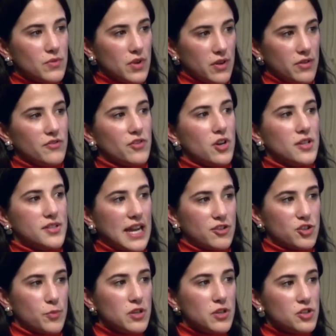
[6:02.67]
advanced
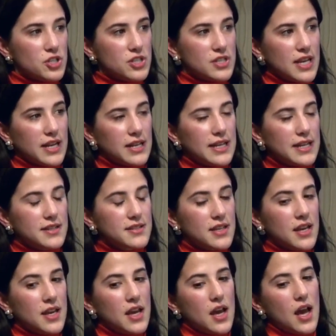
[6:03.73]
attribution techniques,
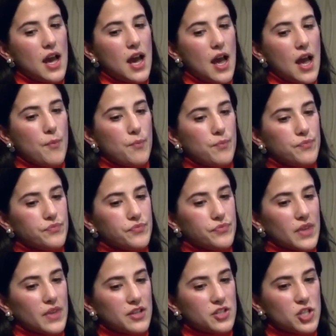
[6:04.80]

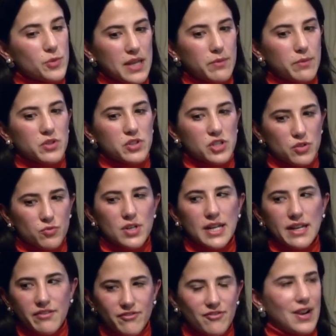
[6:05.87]
to be able to
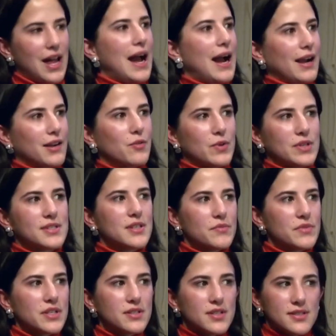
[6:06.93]
really flag when
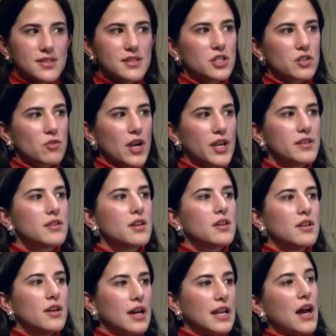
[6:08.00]
something doesn't look right,
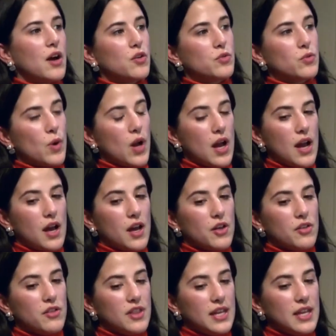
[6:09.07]
allow
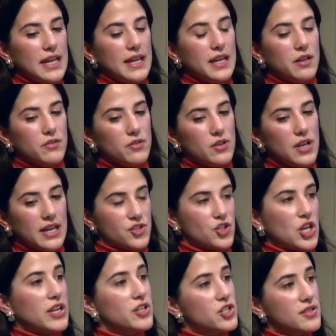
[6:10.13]
the
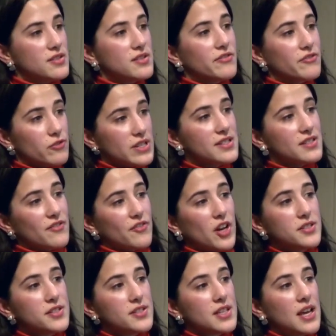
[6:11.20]
exchanges to freeze the
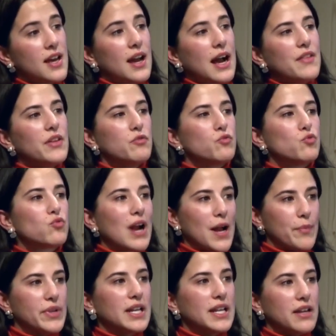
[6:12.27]
funds, and then
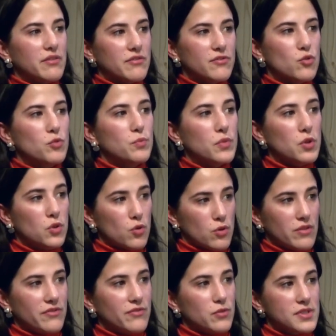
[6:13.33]
rapidly inform law
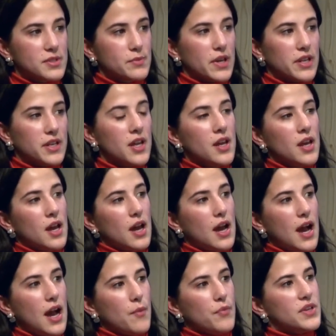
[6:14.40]
enforcement
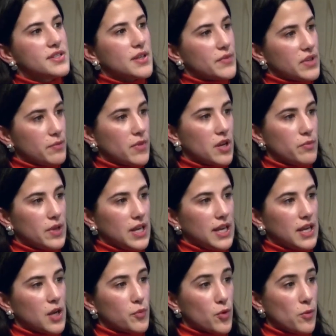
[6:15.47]
that something might be
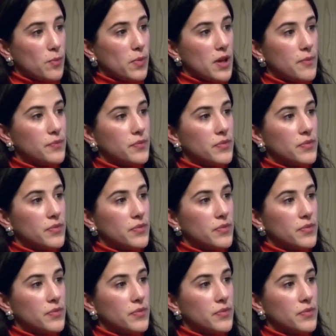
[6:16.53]
a problem.